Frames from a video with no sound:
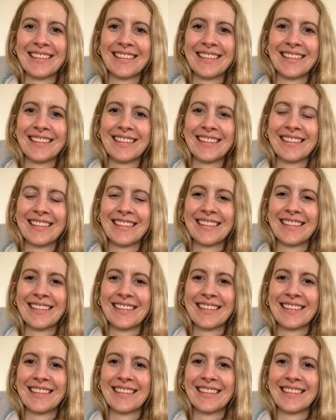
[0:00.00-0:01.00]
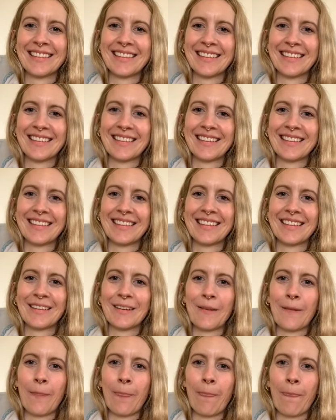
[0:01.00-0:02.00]

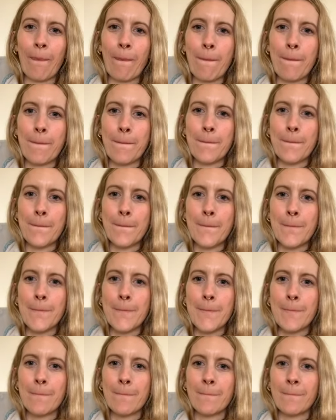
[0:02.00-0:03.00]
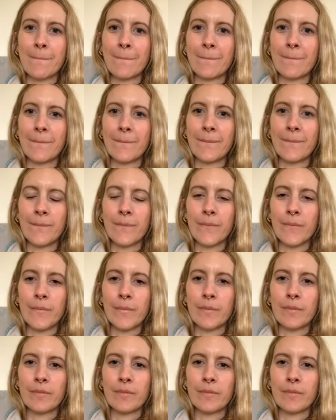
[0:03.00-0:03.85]
No words are spoken by the person on screen.